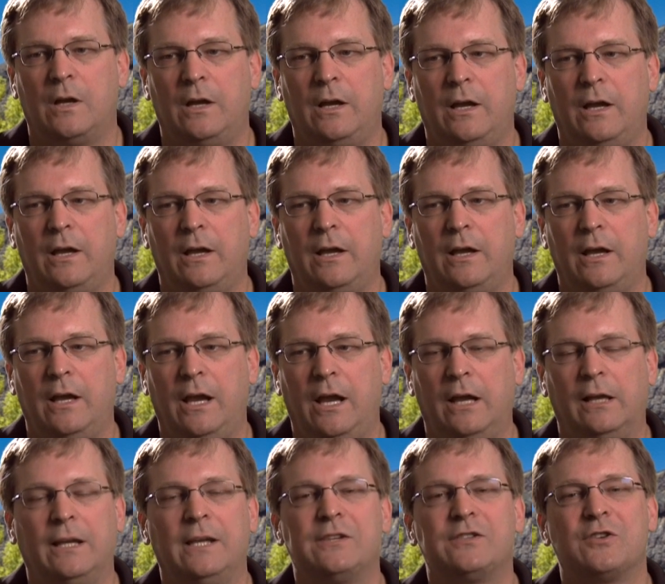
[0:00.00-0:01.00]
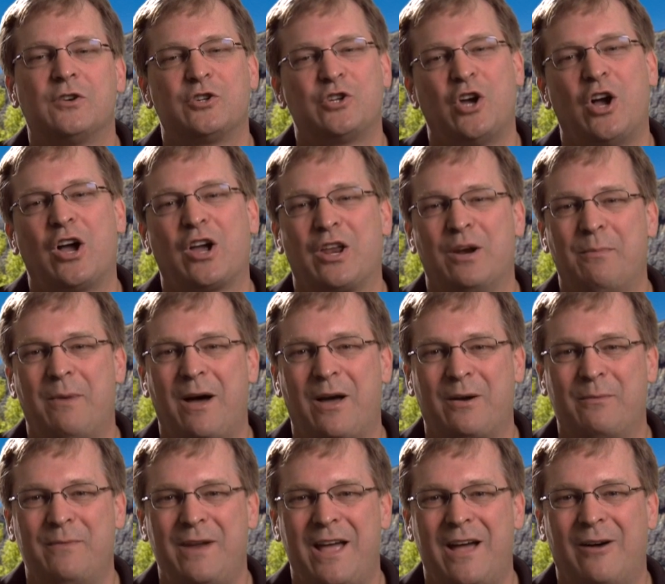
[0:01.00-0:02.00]
it, at least they're talking
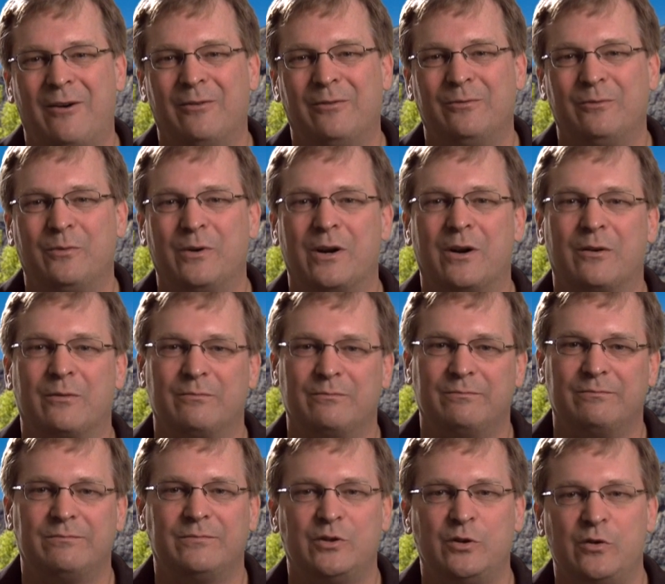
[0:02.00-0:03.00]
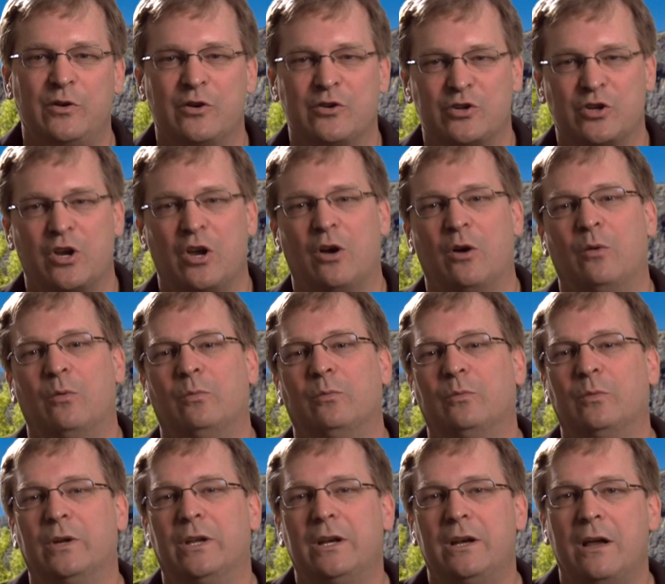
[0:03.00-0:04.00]
about them now, where two years ago
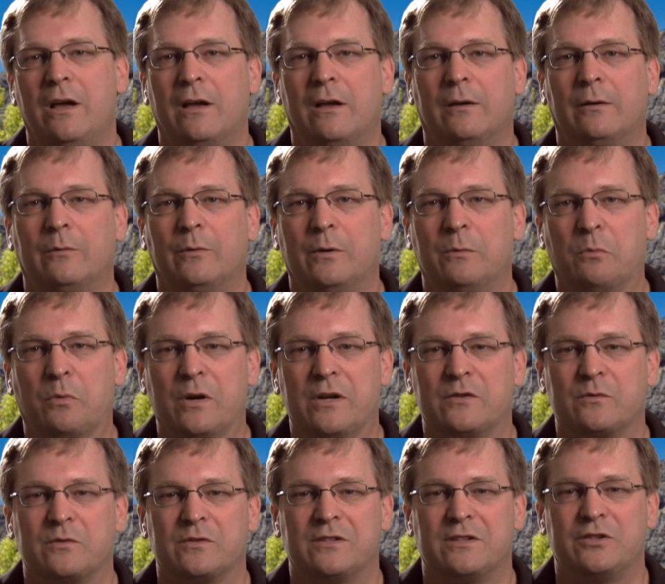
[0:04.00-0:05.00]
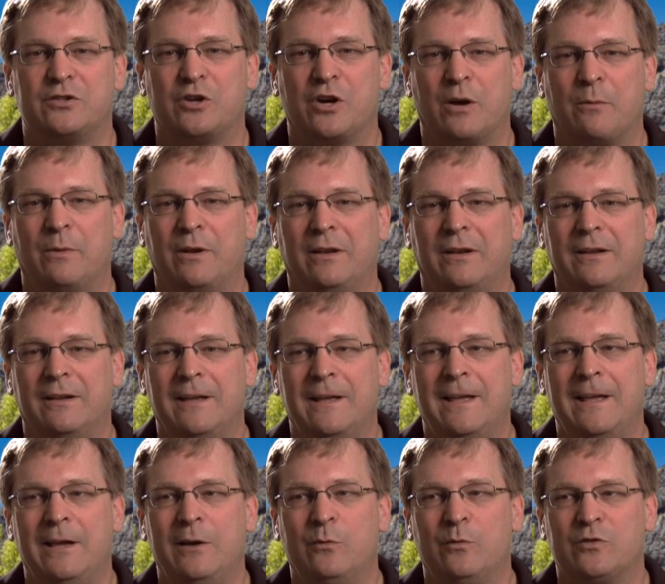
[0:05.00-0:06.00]
when, uh, when Brees was the chairman,
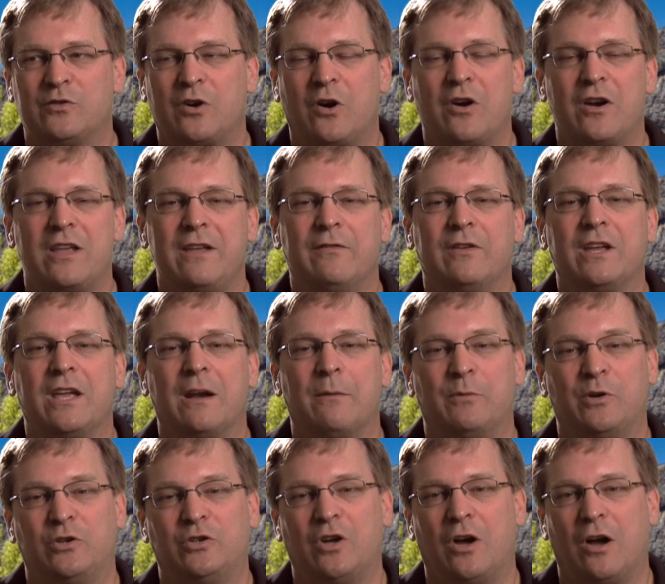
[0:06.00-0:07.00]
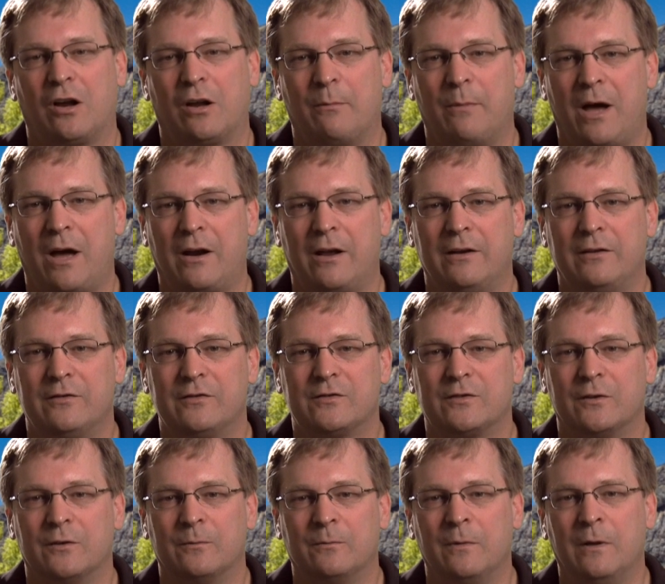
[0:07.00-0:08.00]
it was hard to even get him to talk about it.
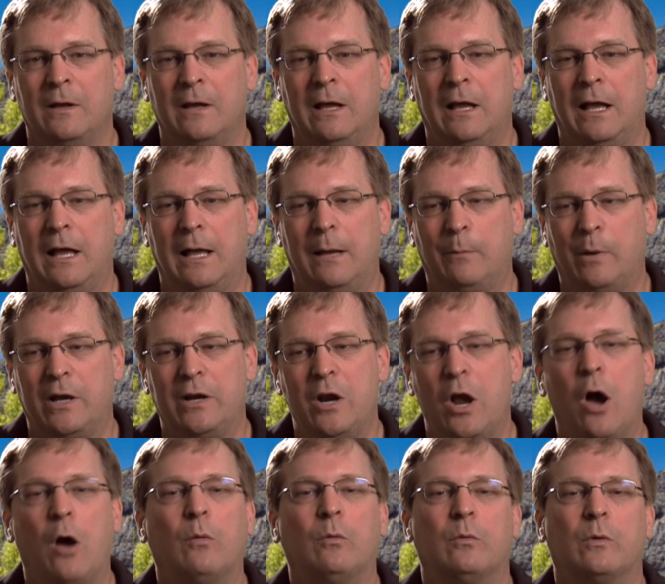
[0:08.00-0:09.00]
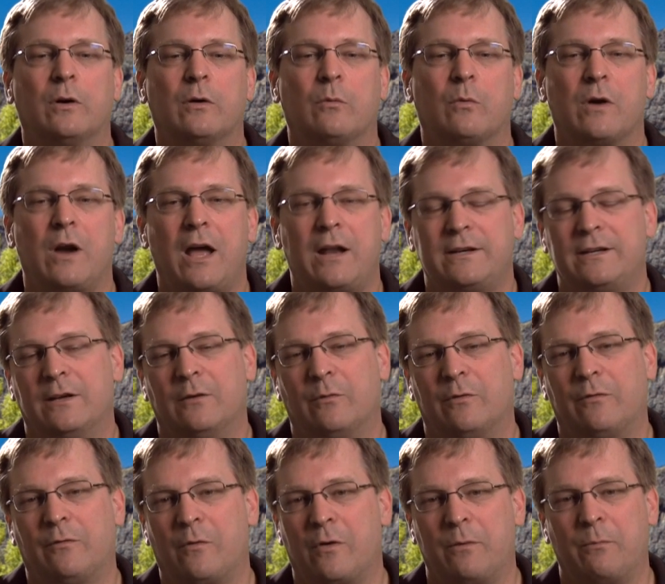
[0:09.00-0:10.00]
So, but no, we're, we're not dealing
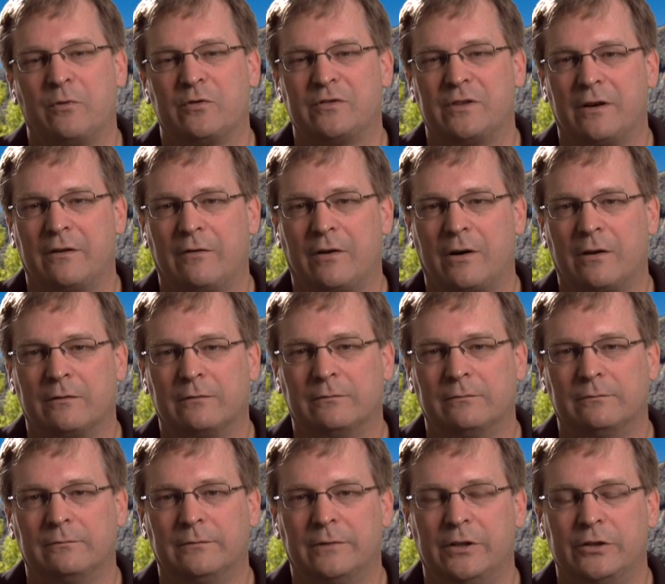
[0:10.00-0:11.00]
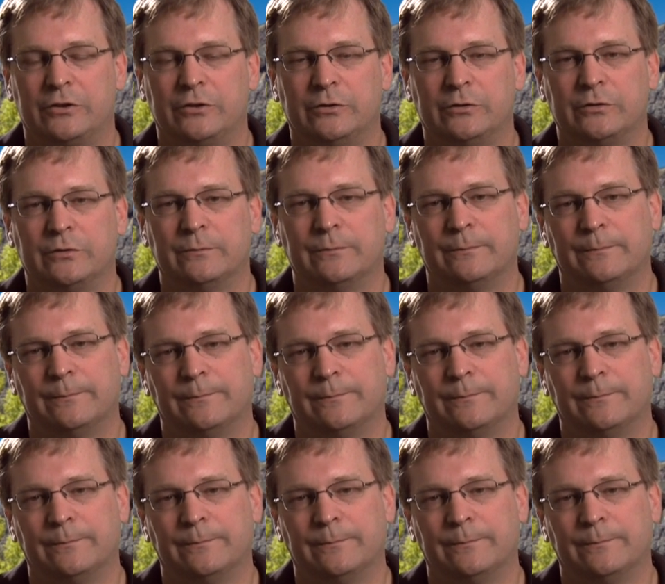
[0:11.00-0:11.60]
with forty percent of our issues.